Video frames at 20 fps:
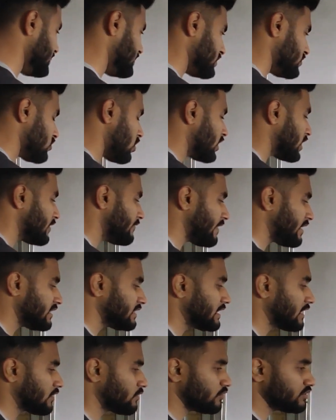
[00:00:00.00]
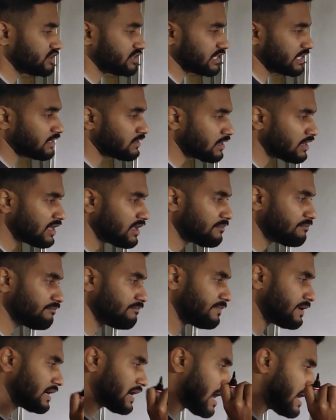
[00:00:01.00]
This is not given in the question,
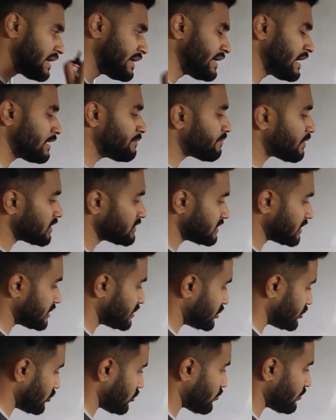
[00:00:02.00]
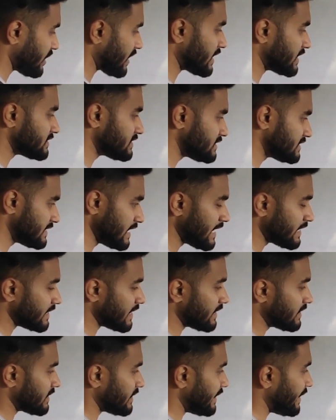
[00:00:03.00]
but 100% sure we can say
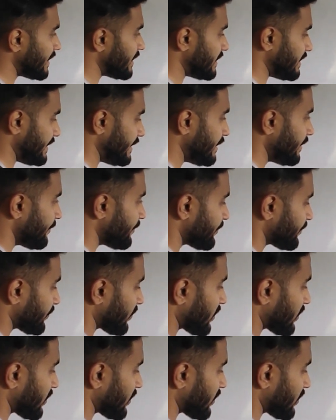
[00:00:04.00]
that clearly